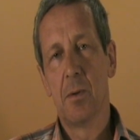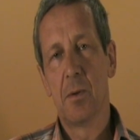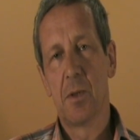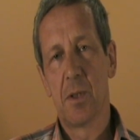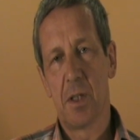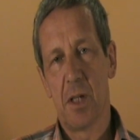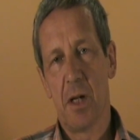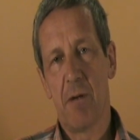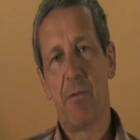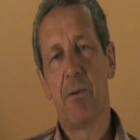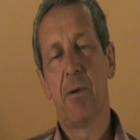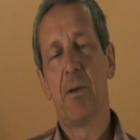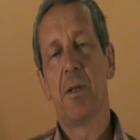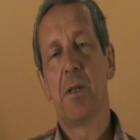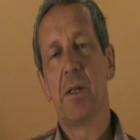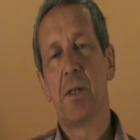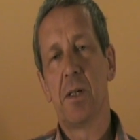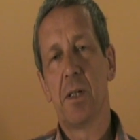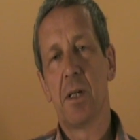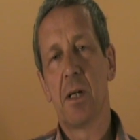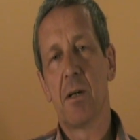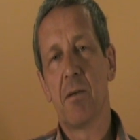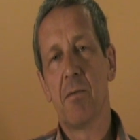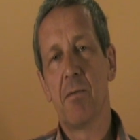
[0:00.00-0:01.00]
suffer
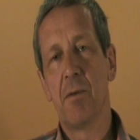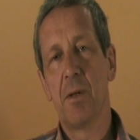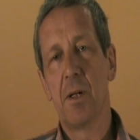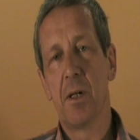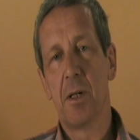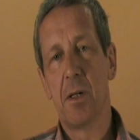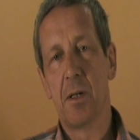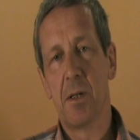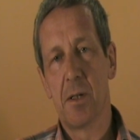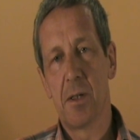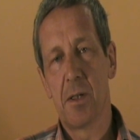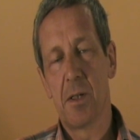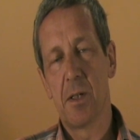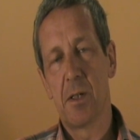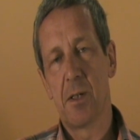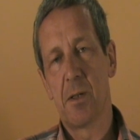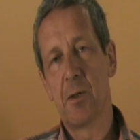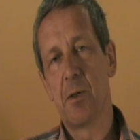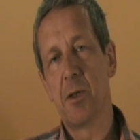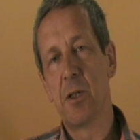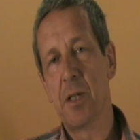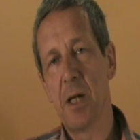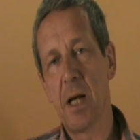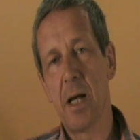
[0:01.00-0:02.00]
these inconveniences,
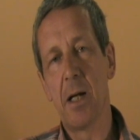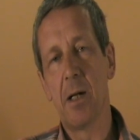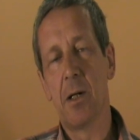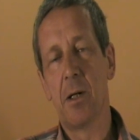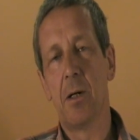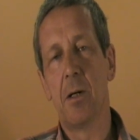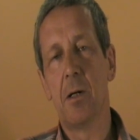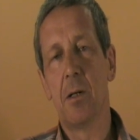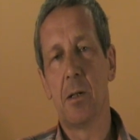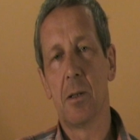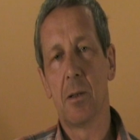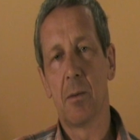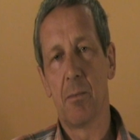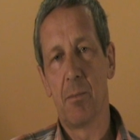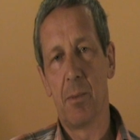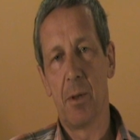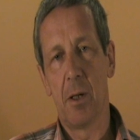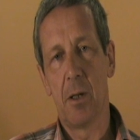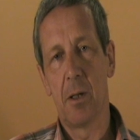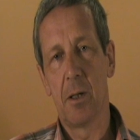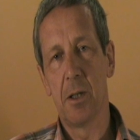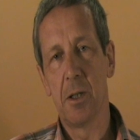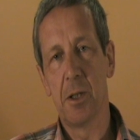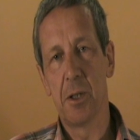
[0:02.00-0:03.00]
day-long
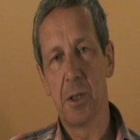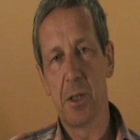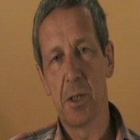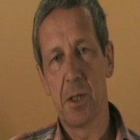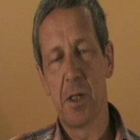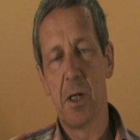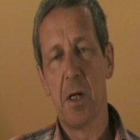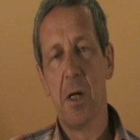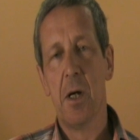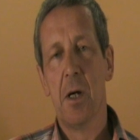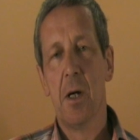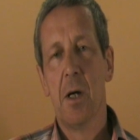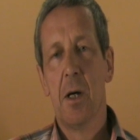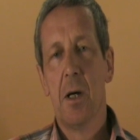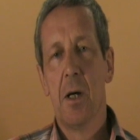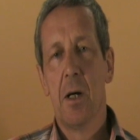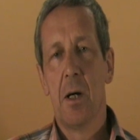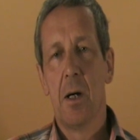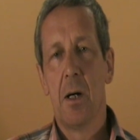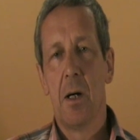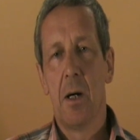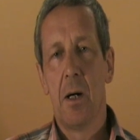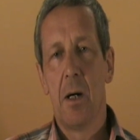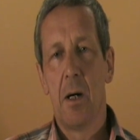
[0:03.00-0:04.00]
blockages,
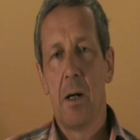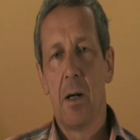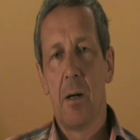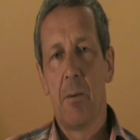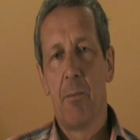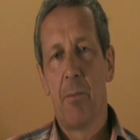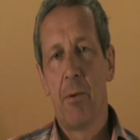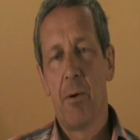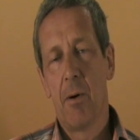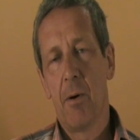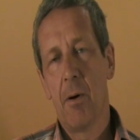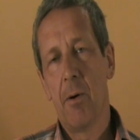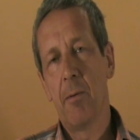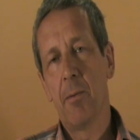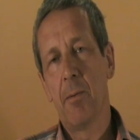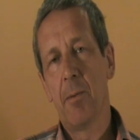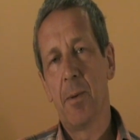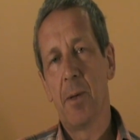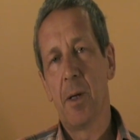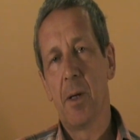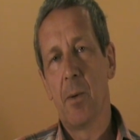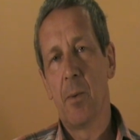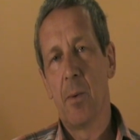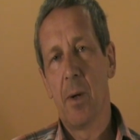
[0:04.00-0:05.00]
are
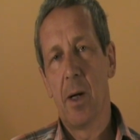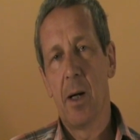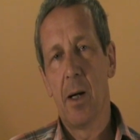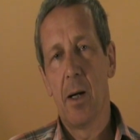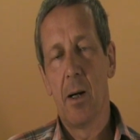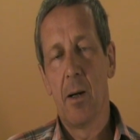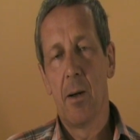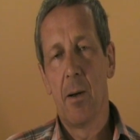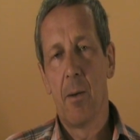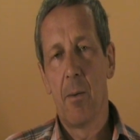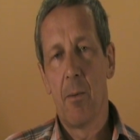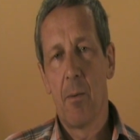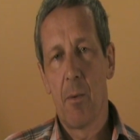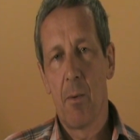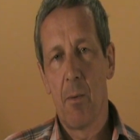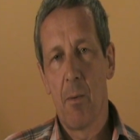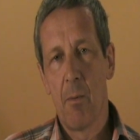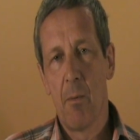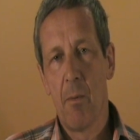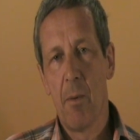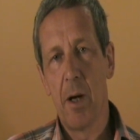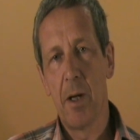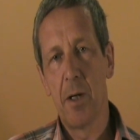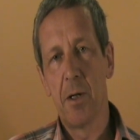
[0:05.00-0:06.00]
probably aware,
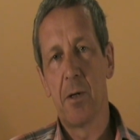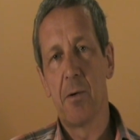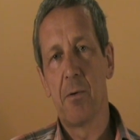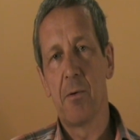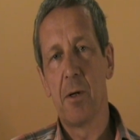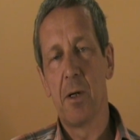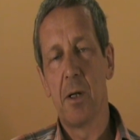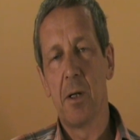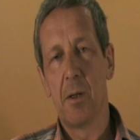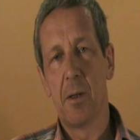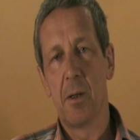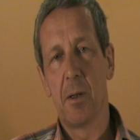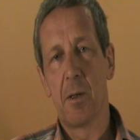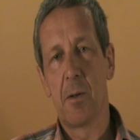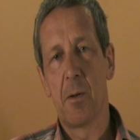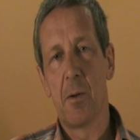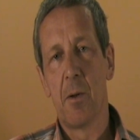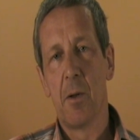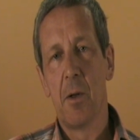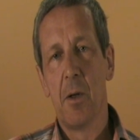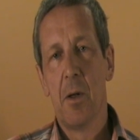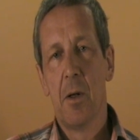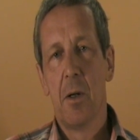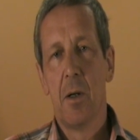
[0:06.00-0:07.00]
might agree, that
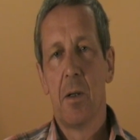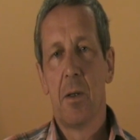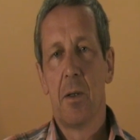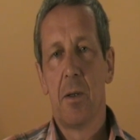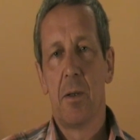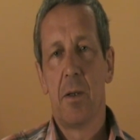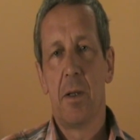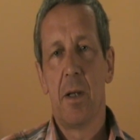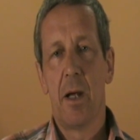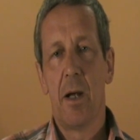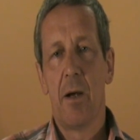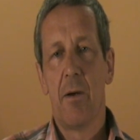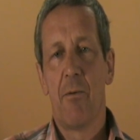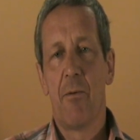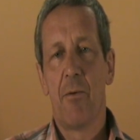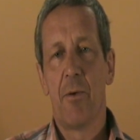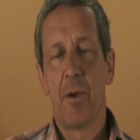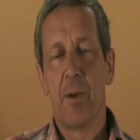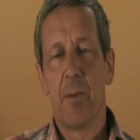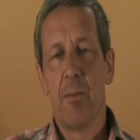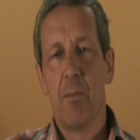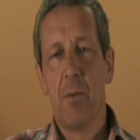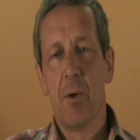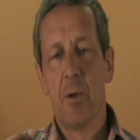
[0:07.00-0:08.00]
they're
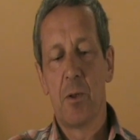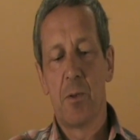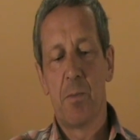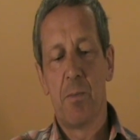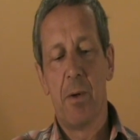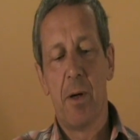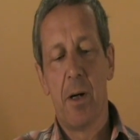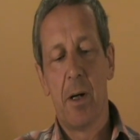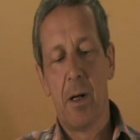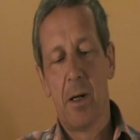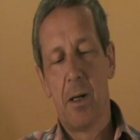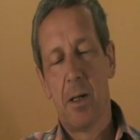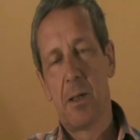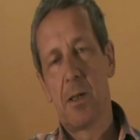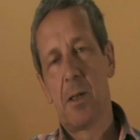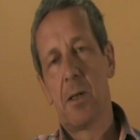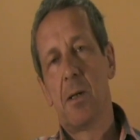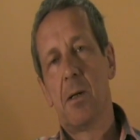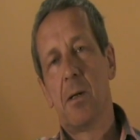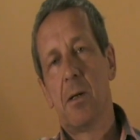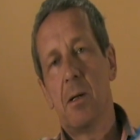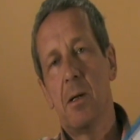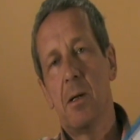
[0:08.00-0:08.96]
for the most part